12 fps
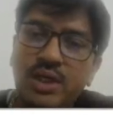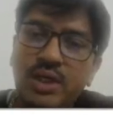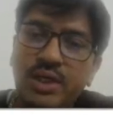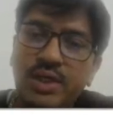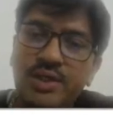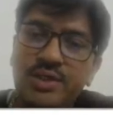
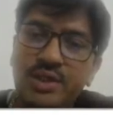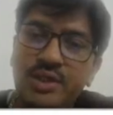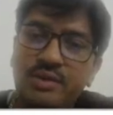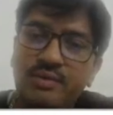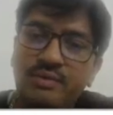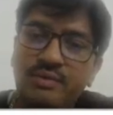
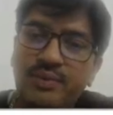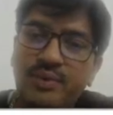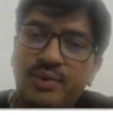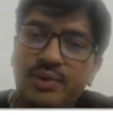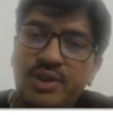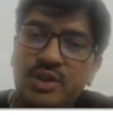energy
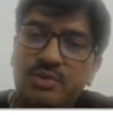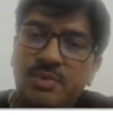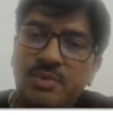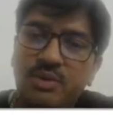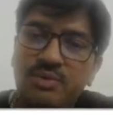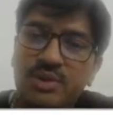for this
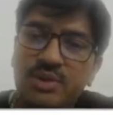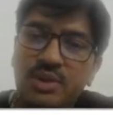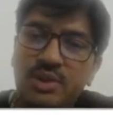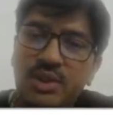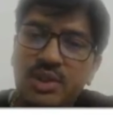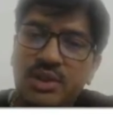bounce,
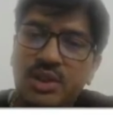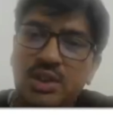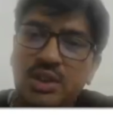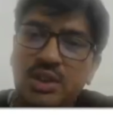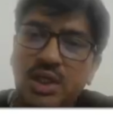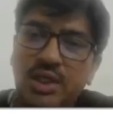
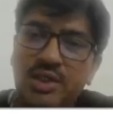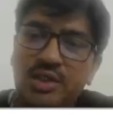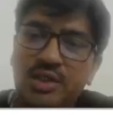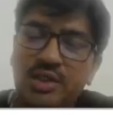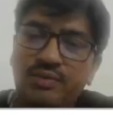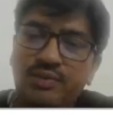E3
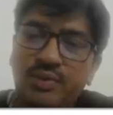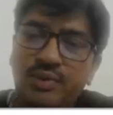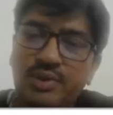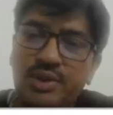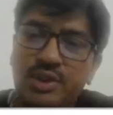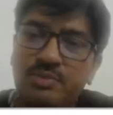energy
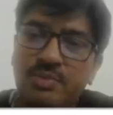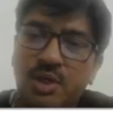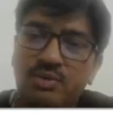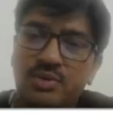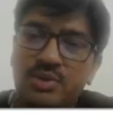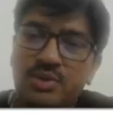for this
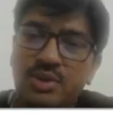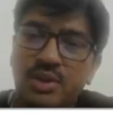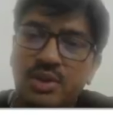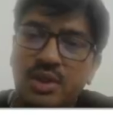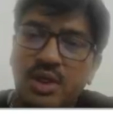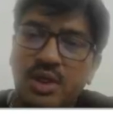bounce,
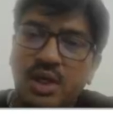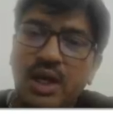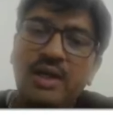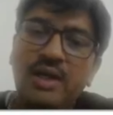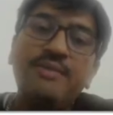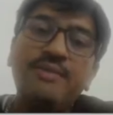
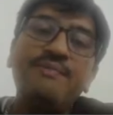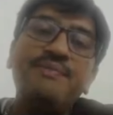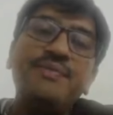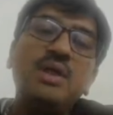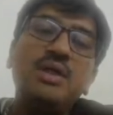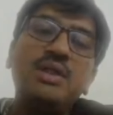and
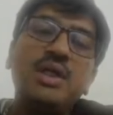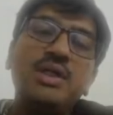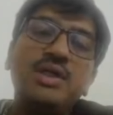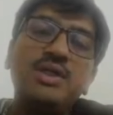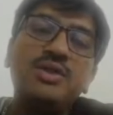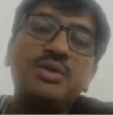the
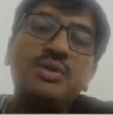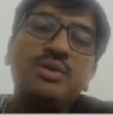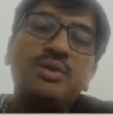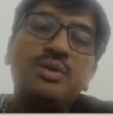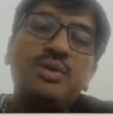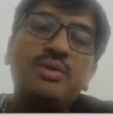
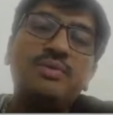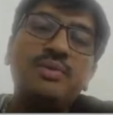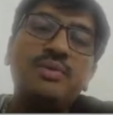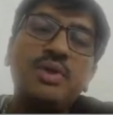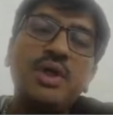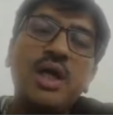ratio of
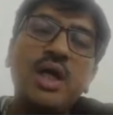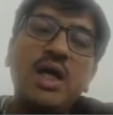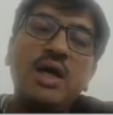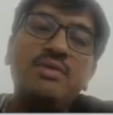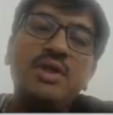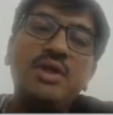
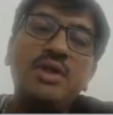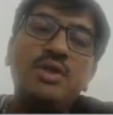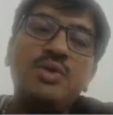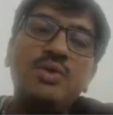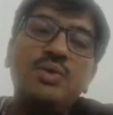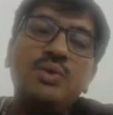every
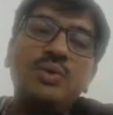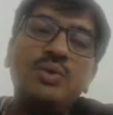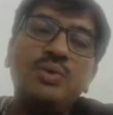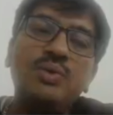two